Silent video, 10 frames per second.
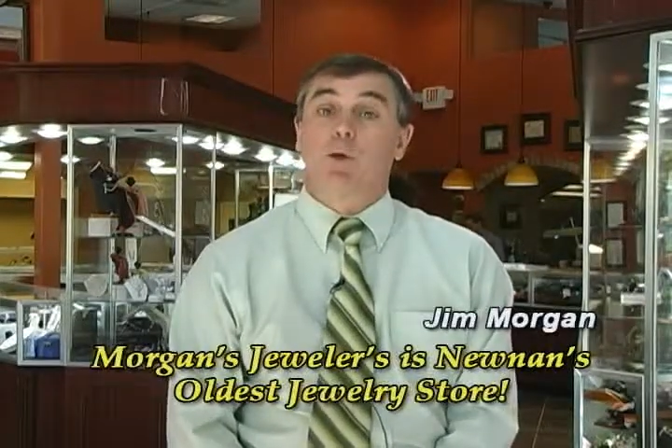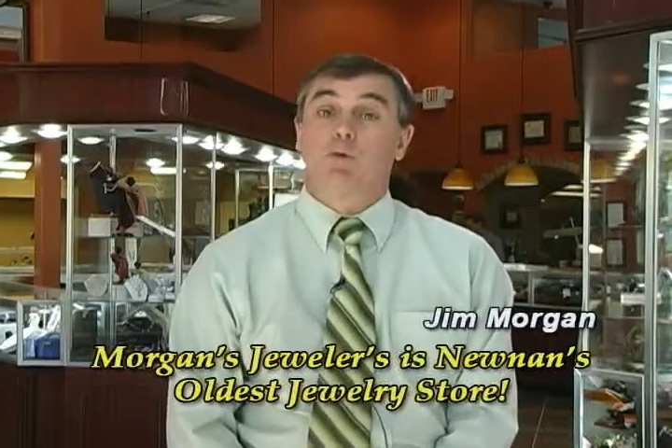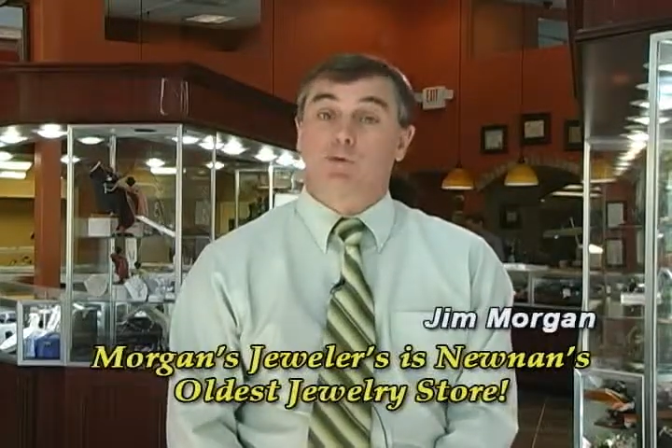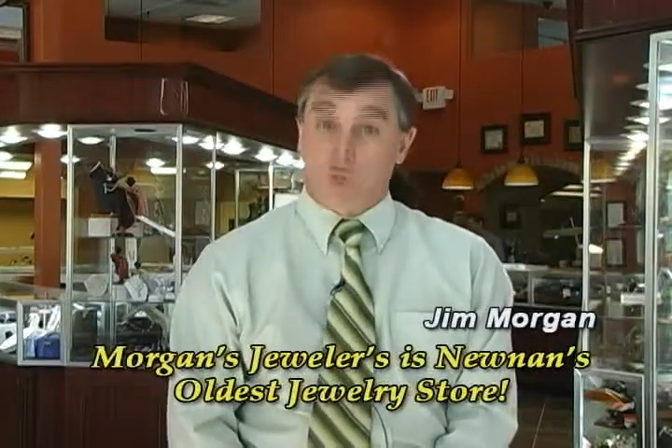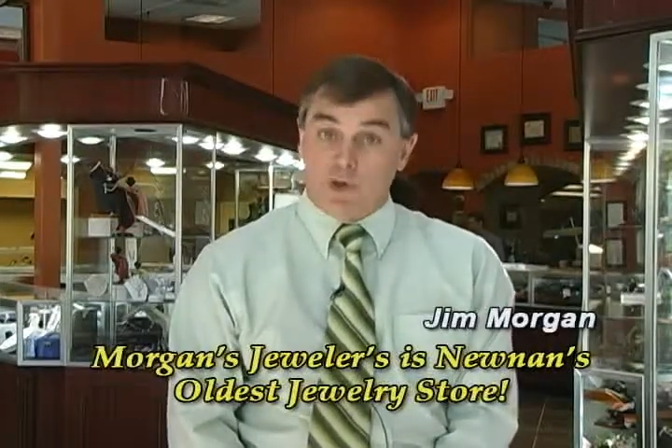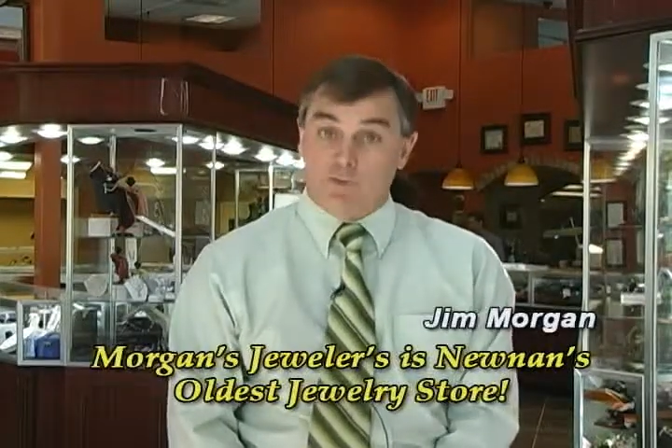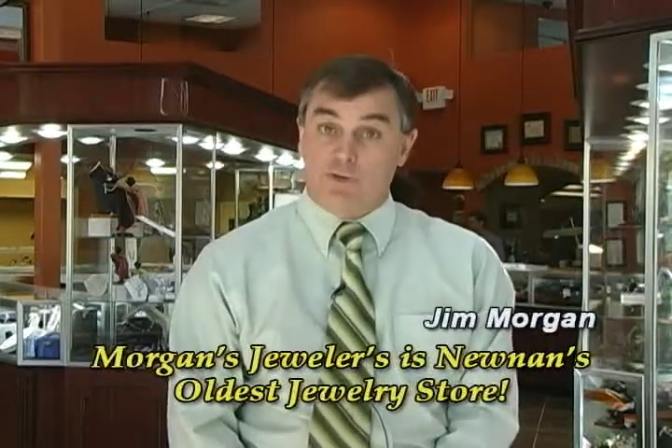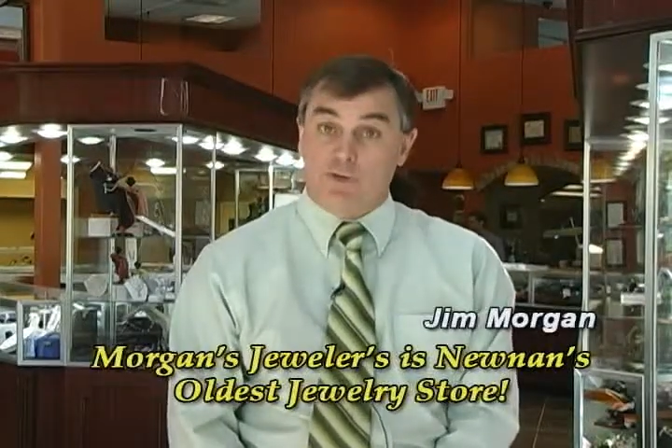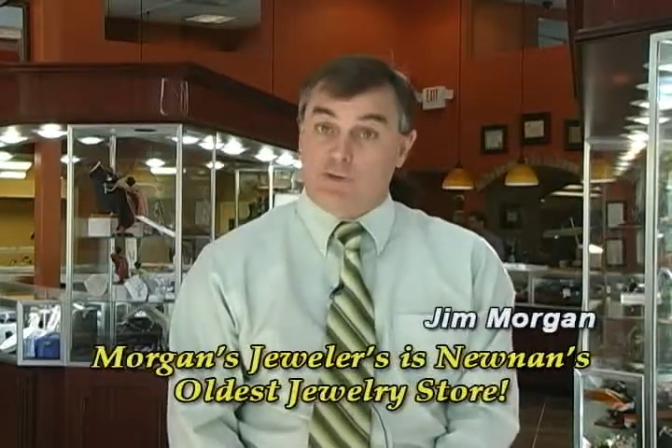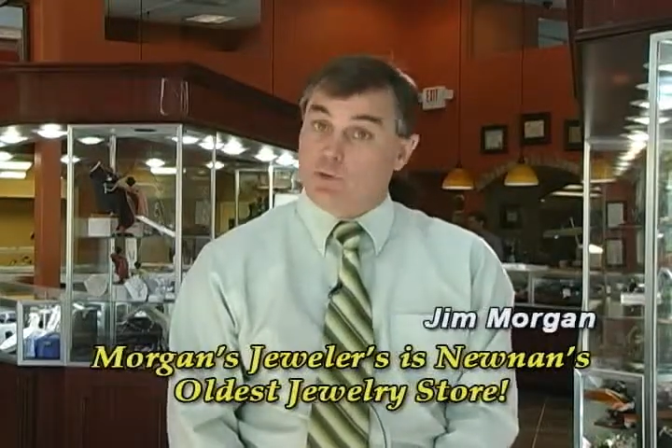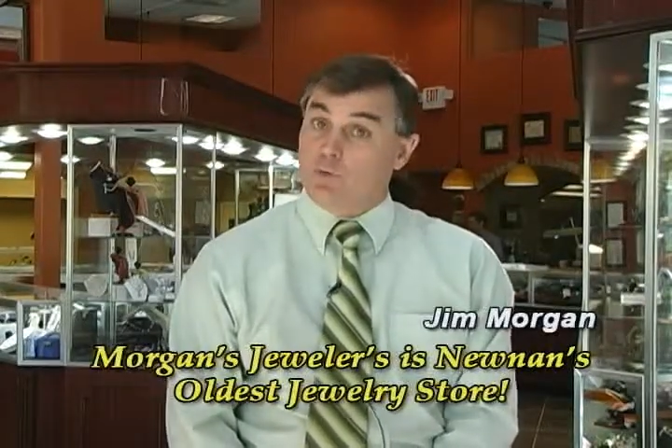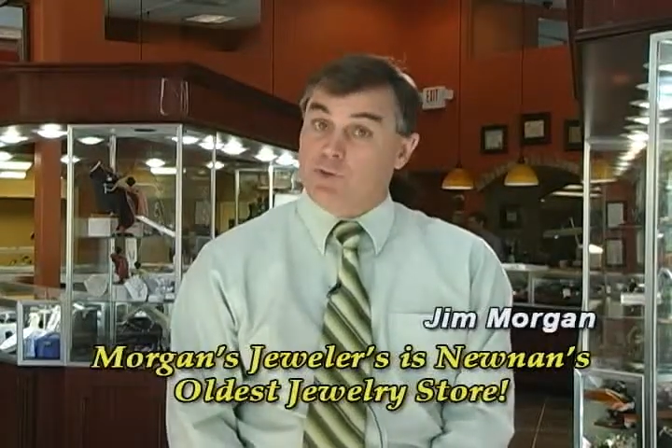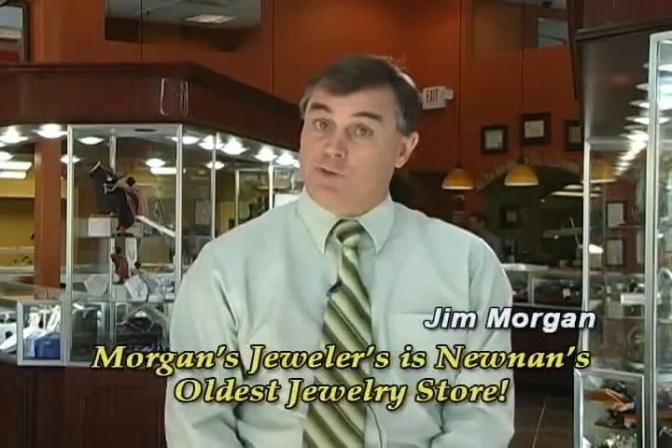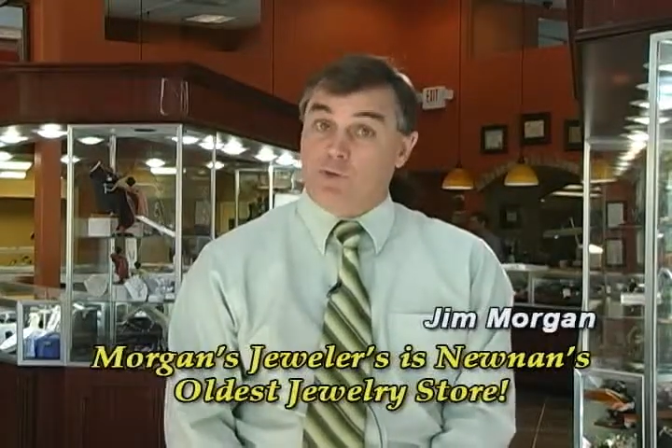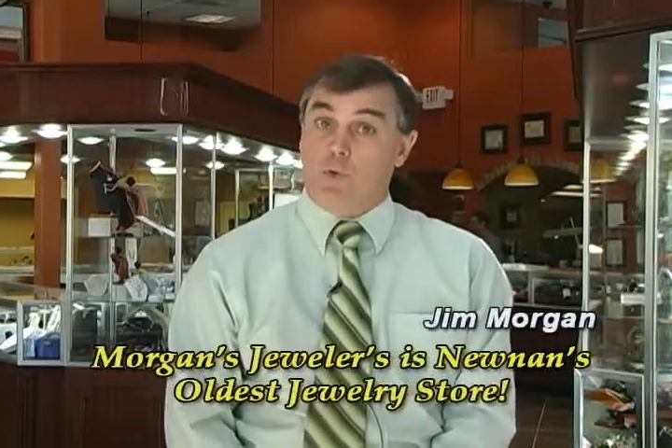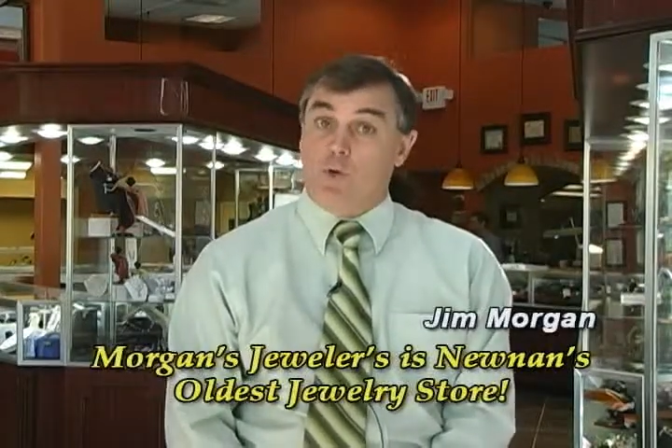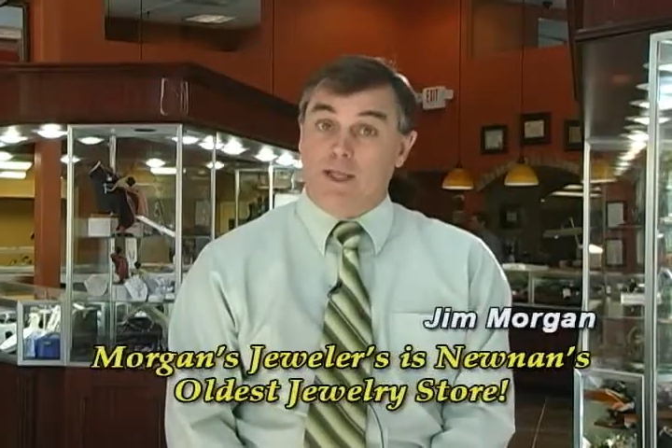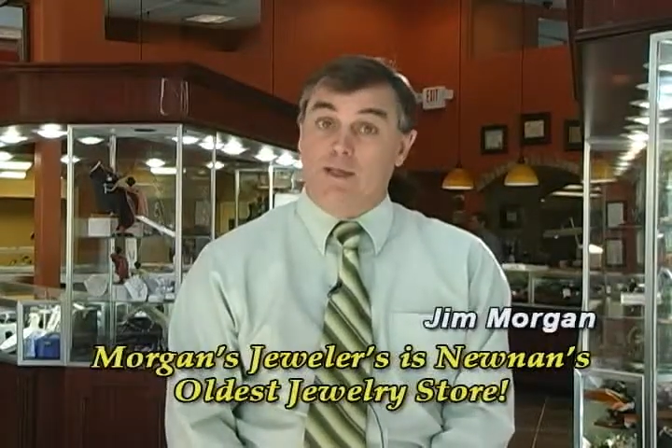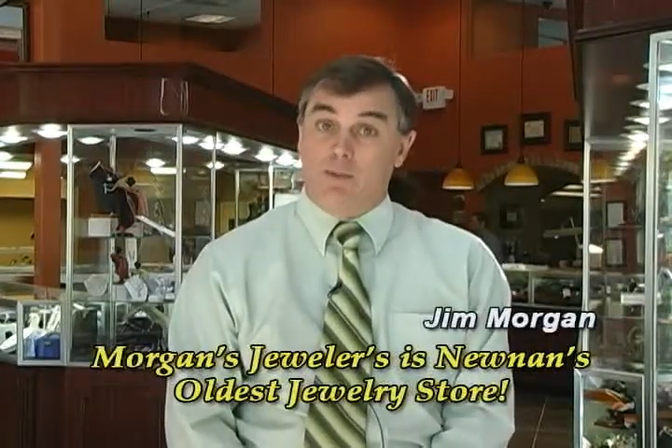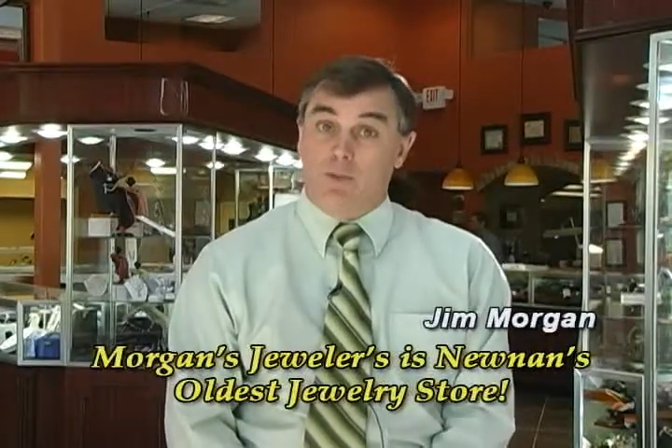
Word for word: most trusted jewelry store in